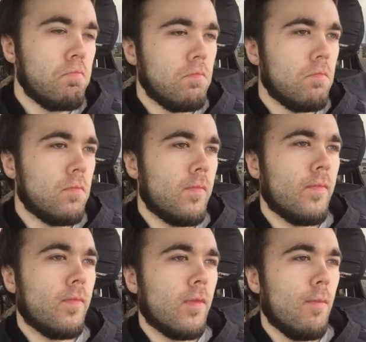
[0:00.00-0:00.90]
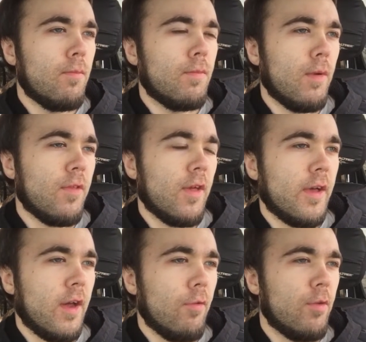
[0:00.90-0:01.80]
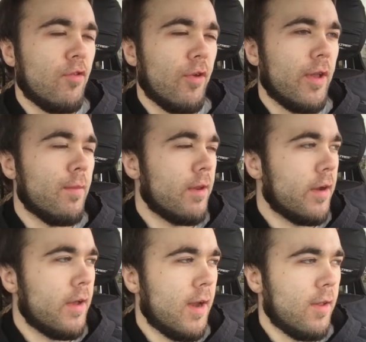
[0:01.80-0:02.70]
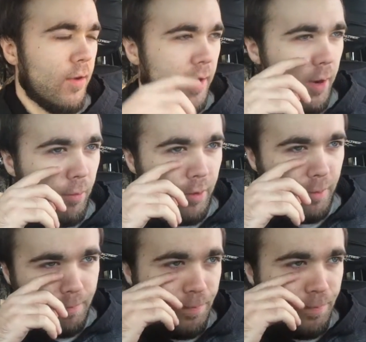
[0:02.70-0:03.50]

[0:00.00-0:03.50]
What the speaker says: You know what I'm saying? Like, I don't really drink a lot of pina colada, so I can't really